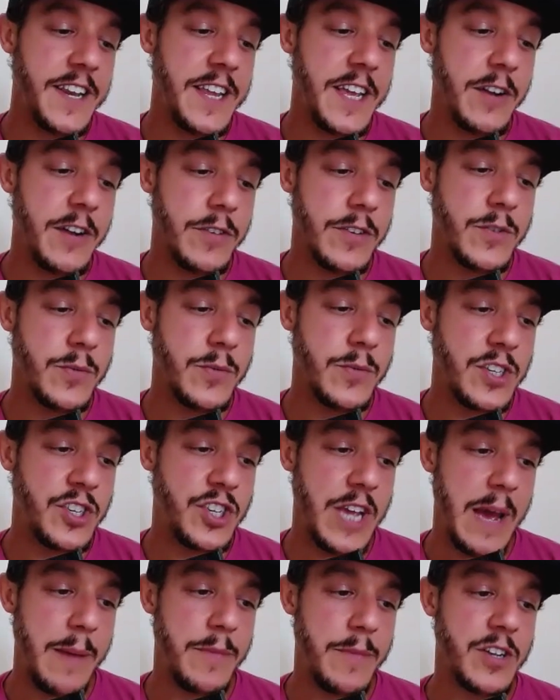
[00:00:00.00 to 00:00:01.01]
Nero's with
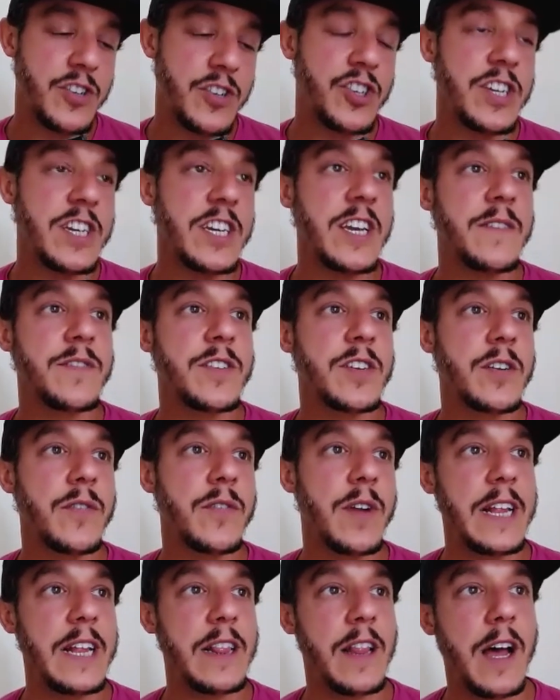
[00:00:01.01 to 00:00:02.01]
Gemma. She gives a
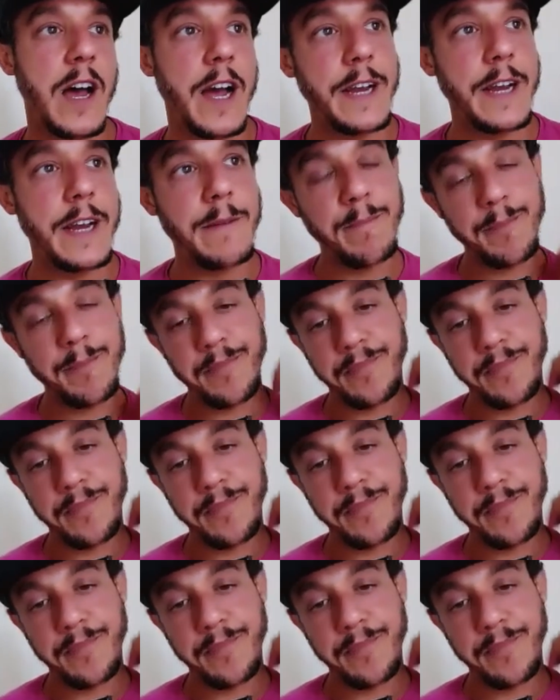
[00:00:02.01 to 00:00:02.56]
great line.